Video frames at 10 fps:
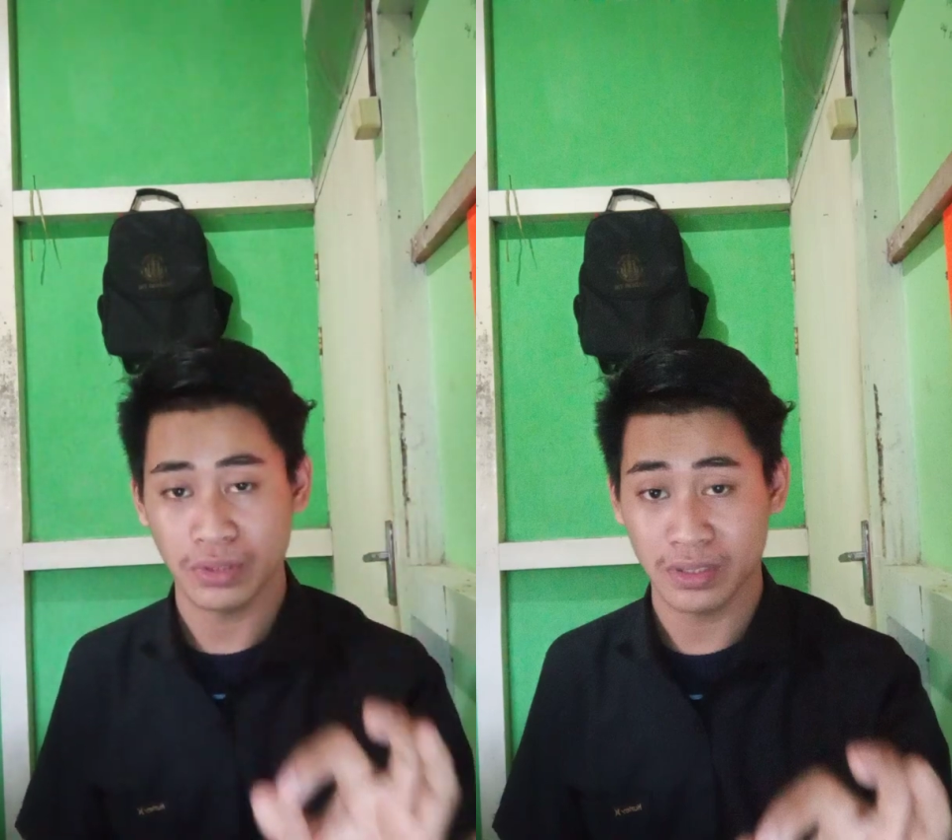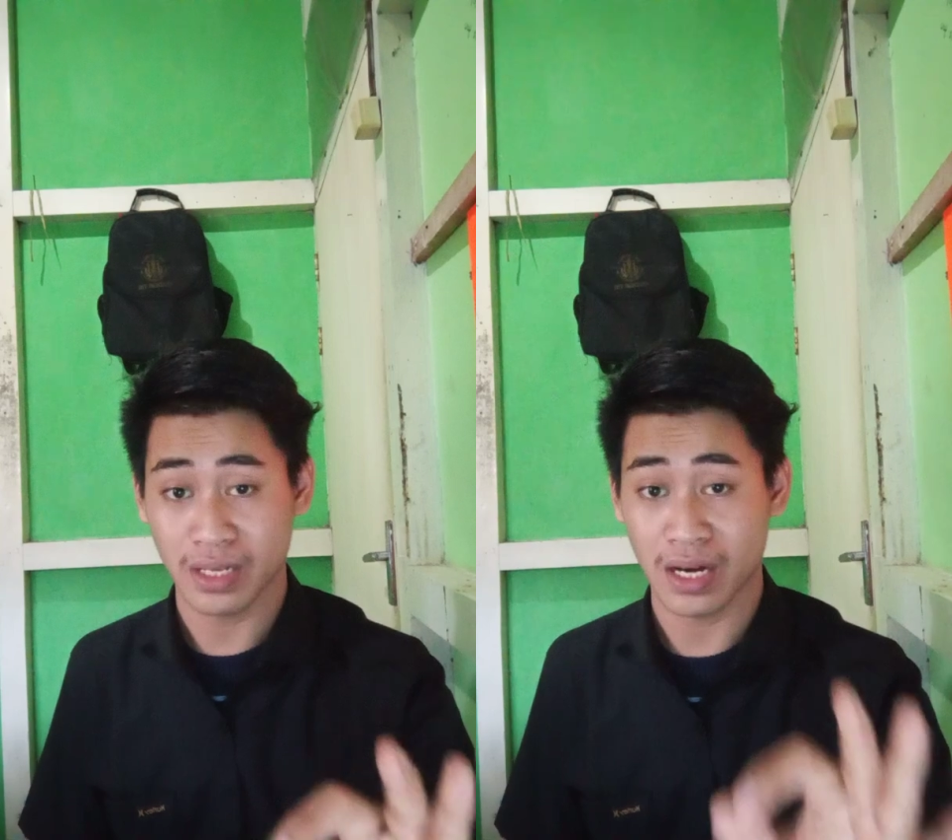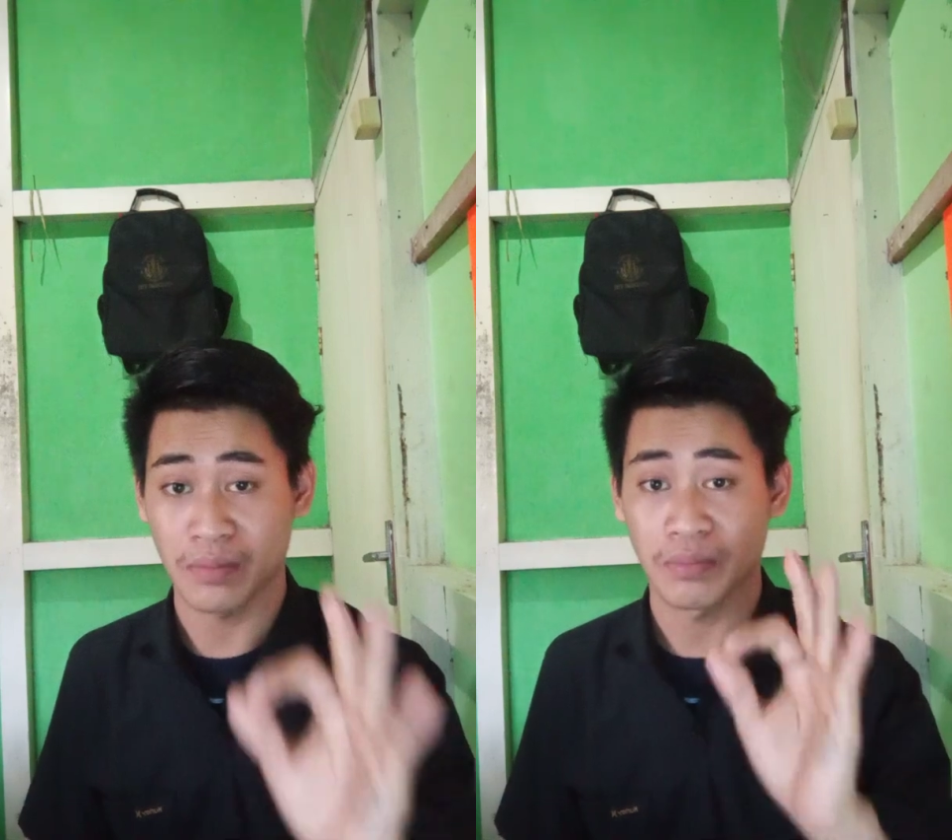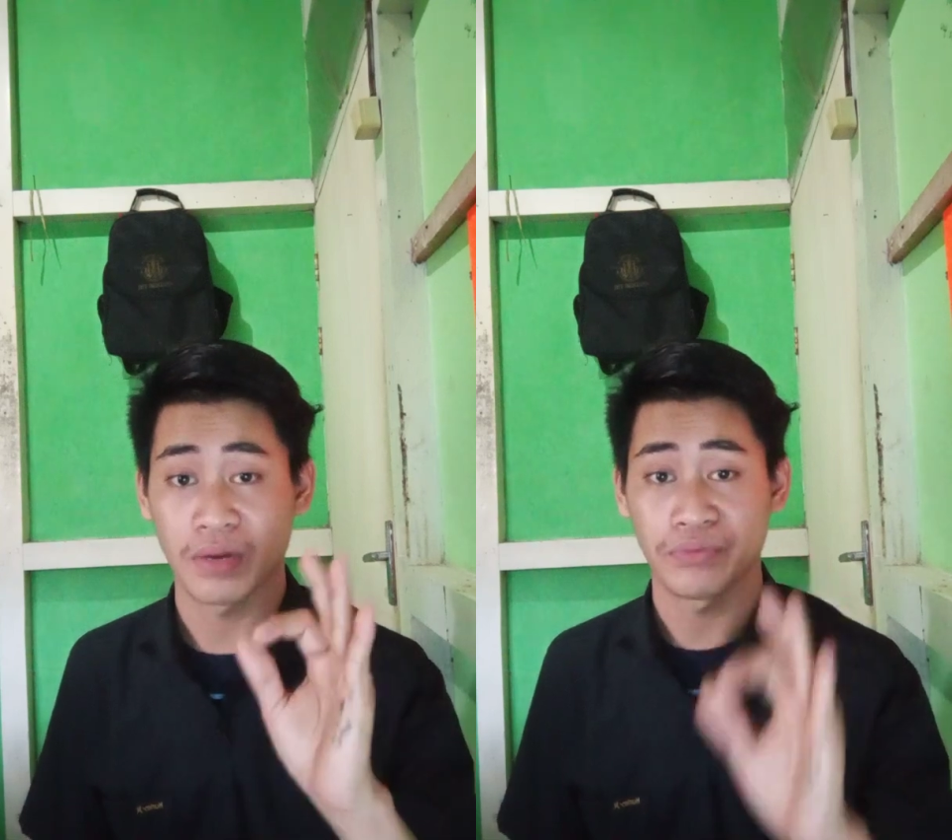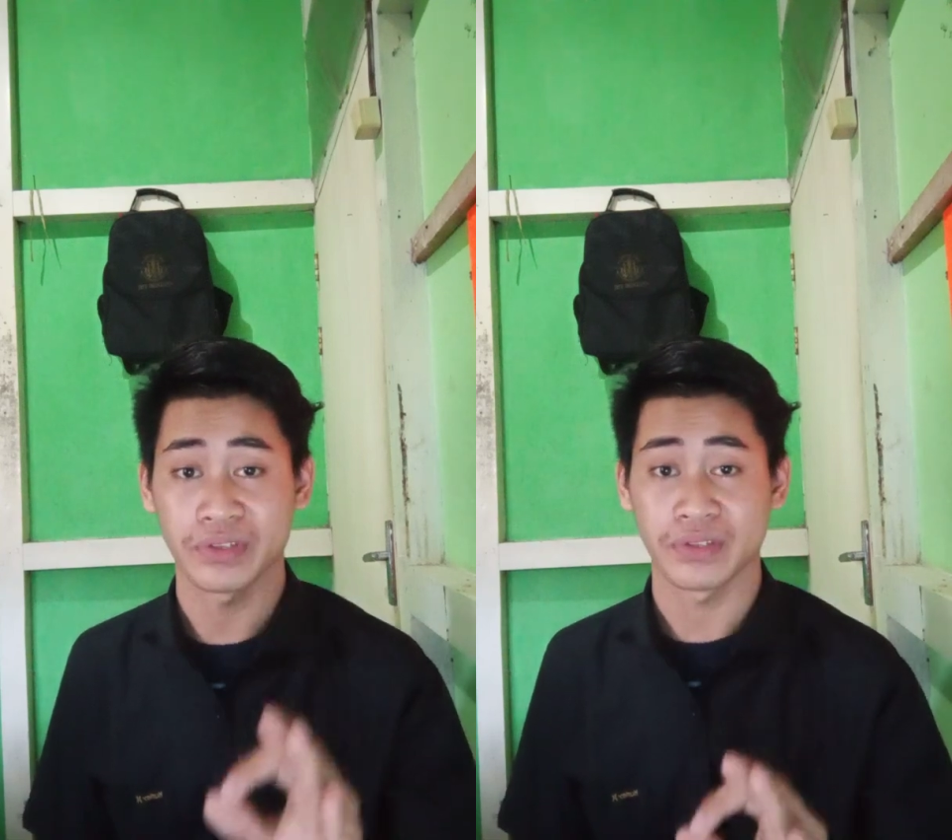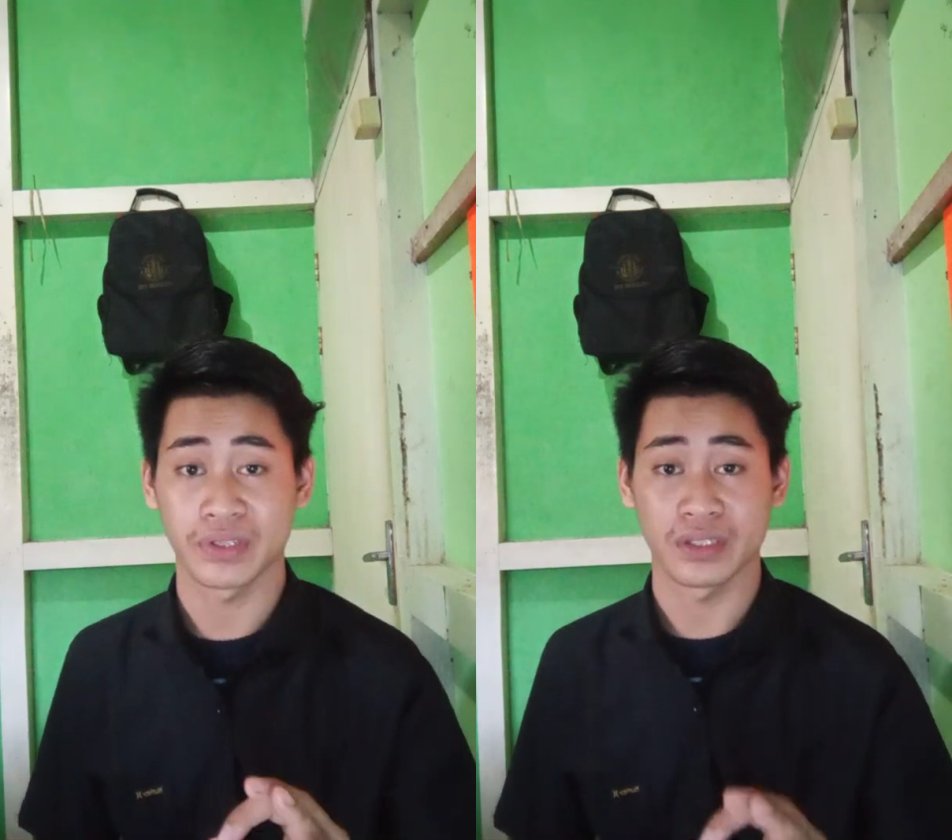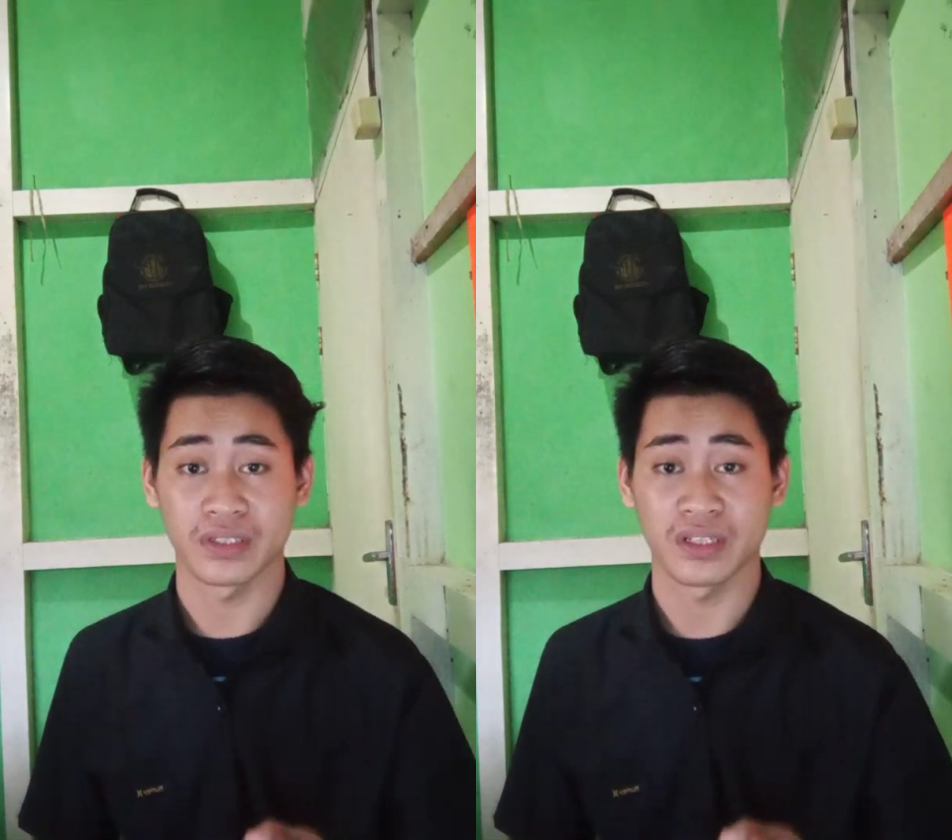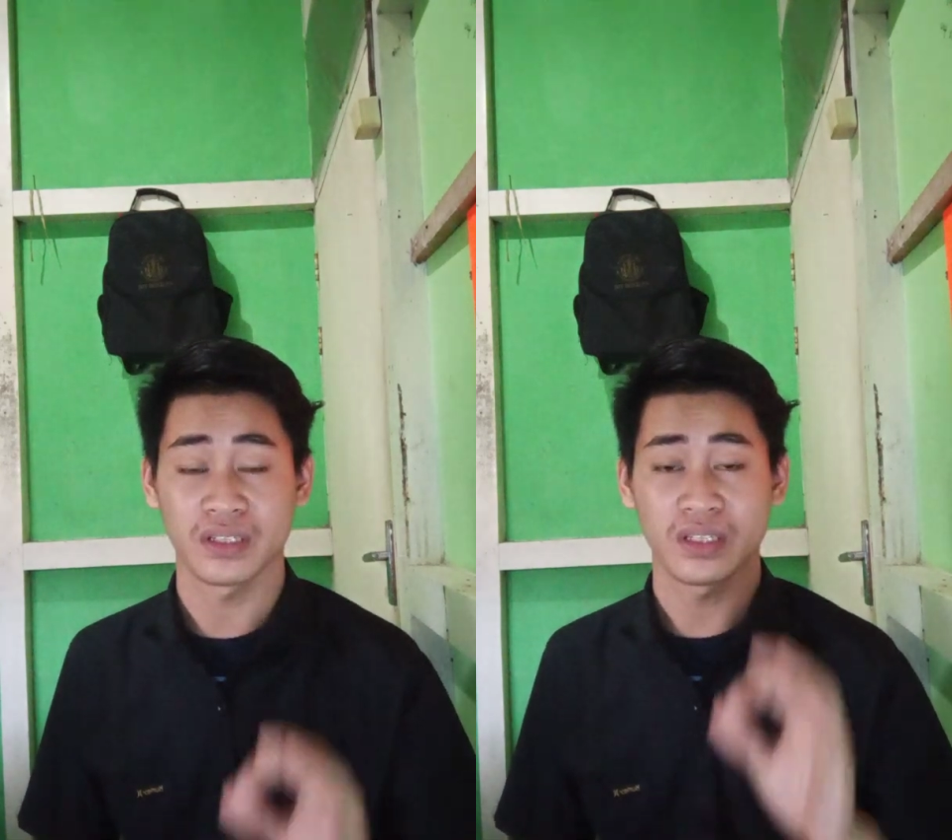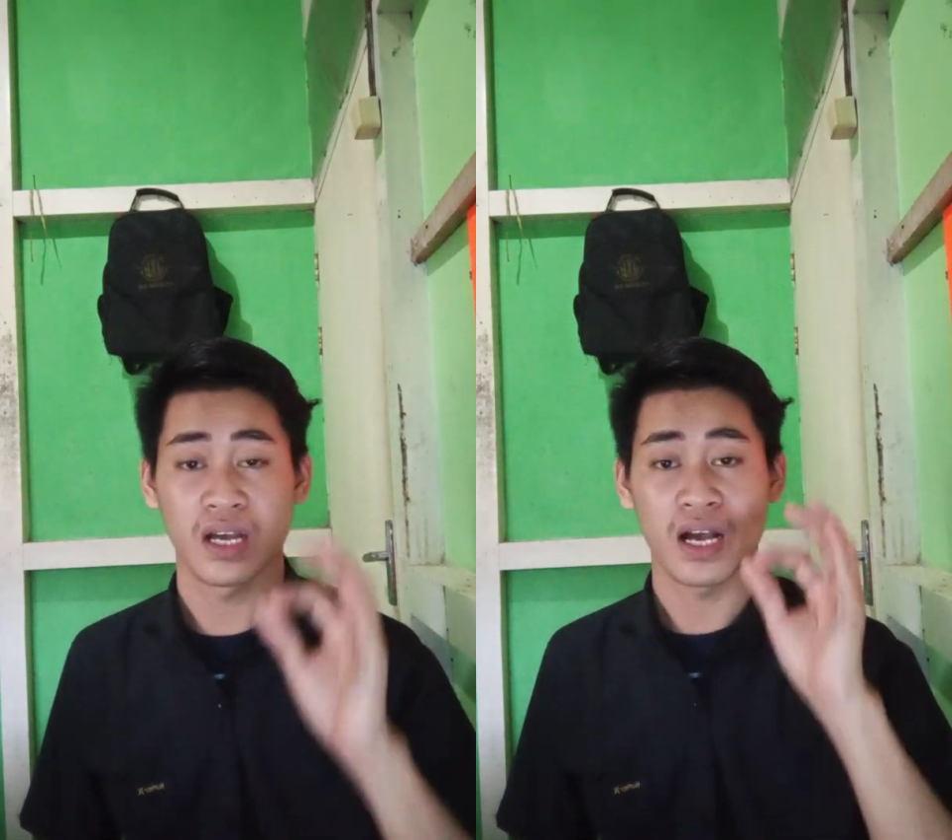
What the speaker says: start my presentation,